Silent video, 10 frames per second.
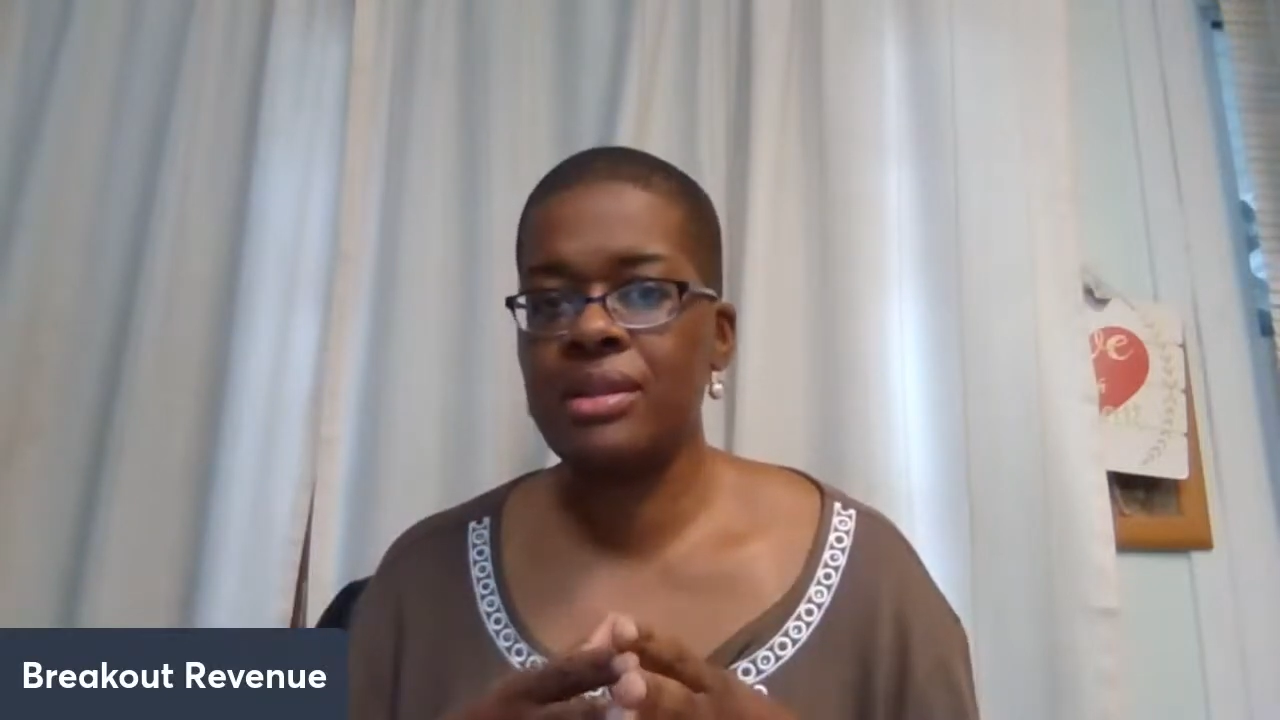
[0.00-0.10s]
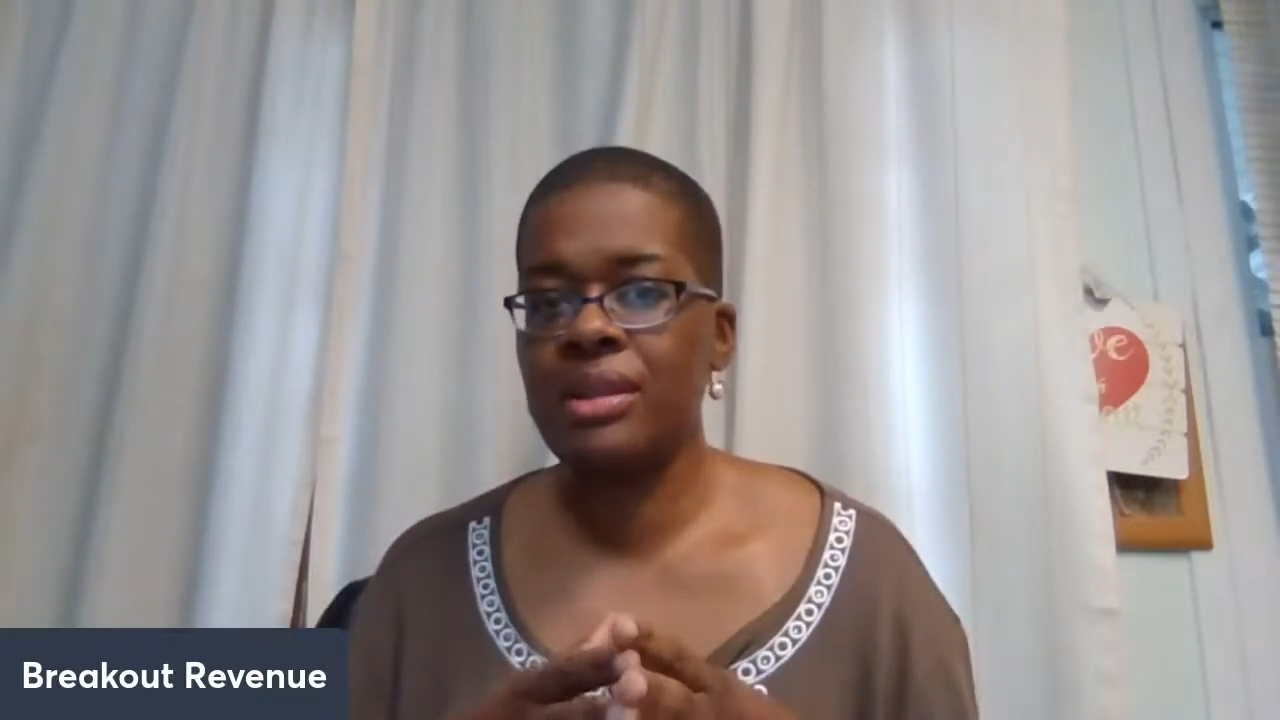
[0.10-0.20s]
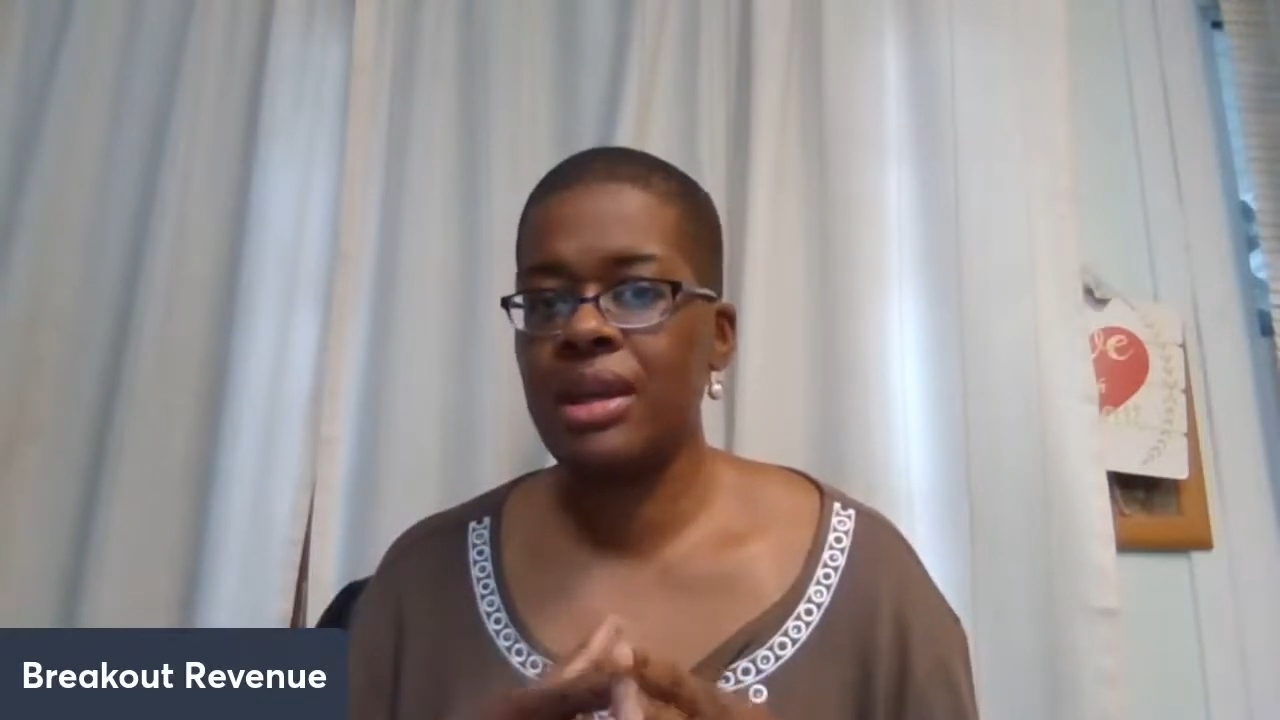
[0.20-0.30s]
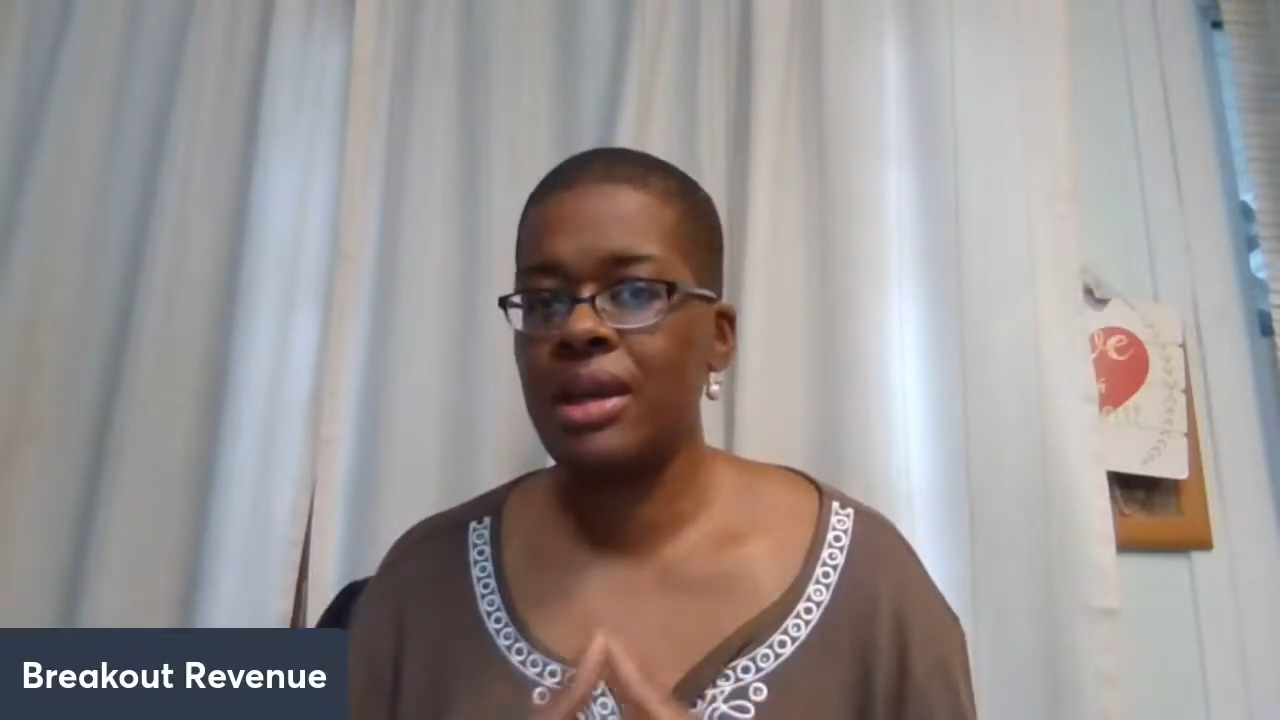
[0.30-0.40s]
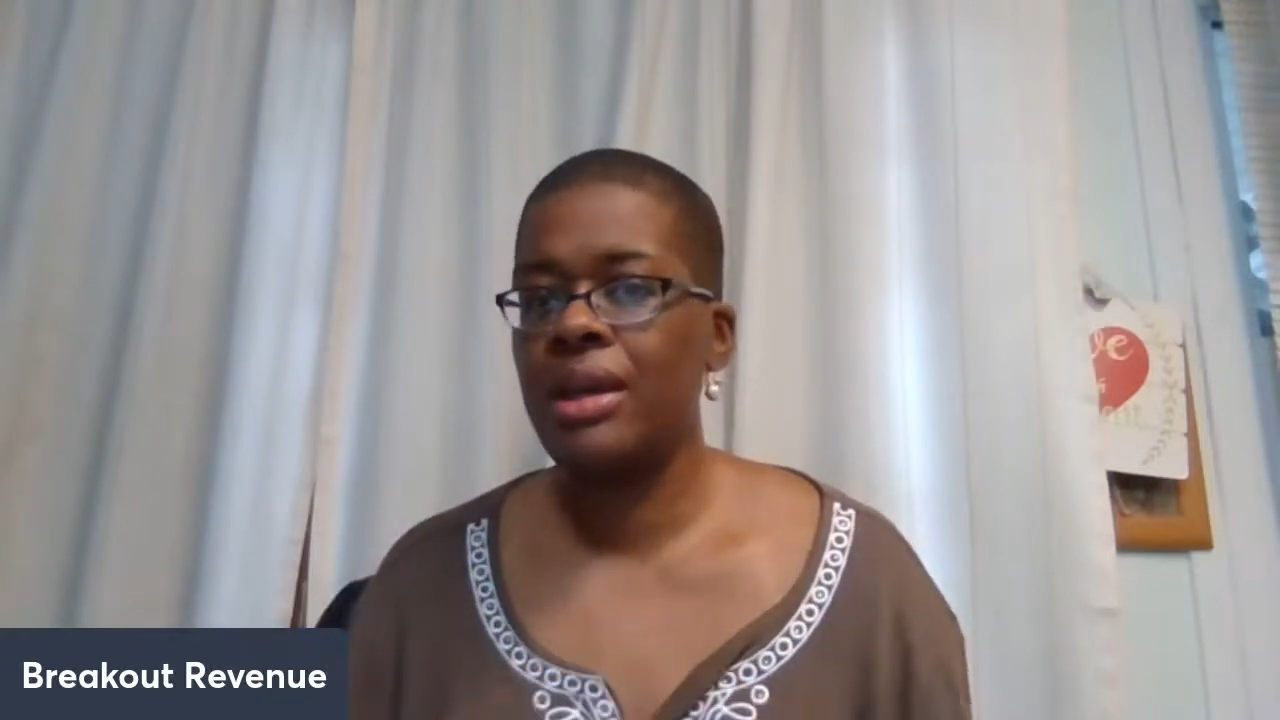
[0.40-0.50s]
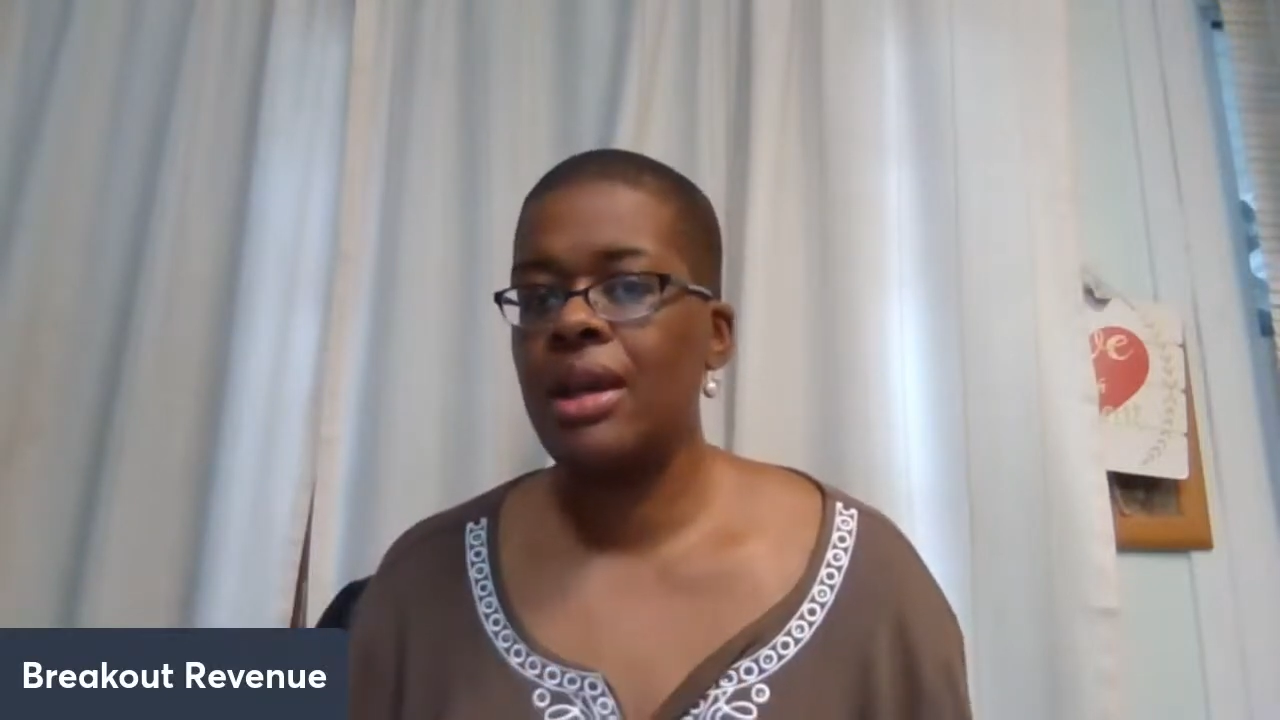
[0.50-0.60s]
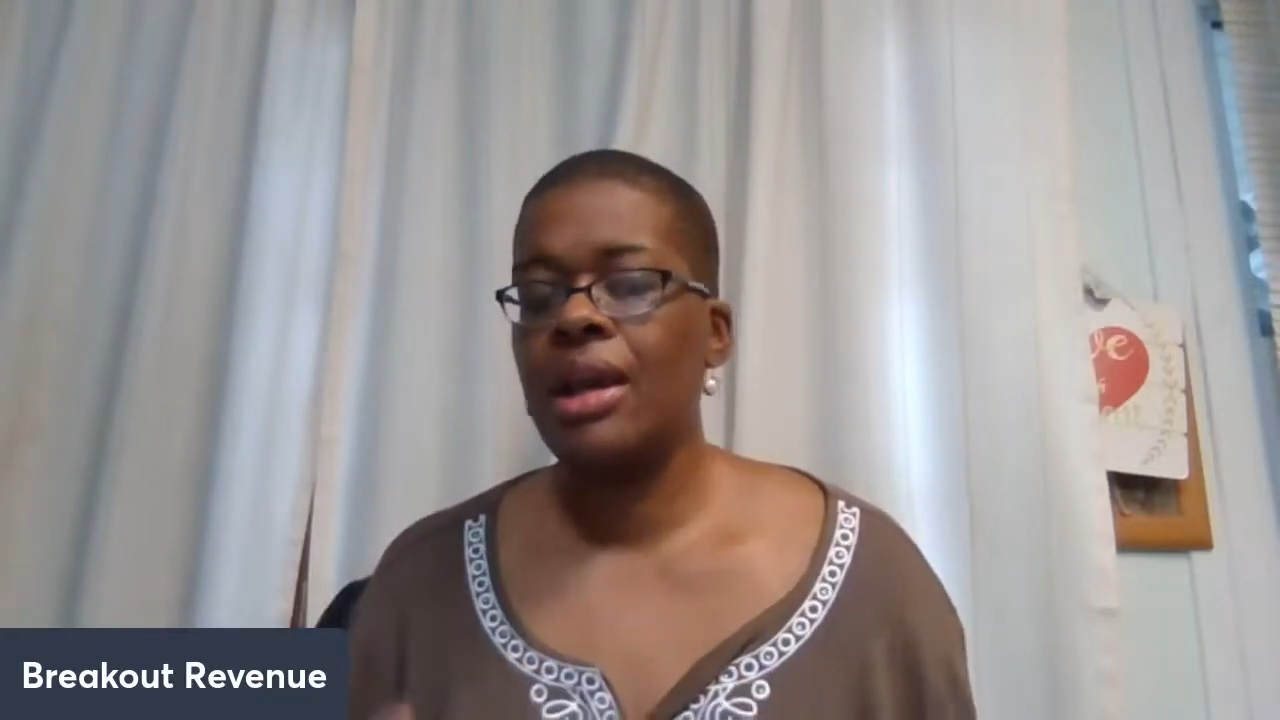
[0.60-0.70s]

say,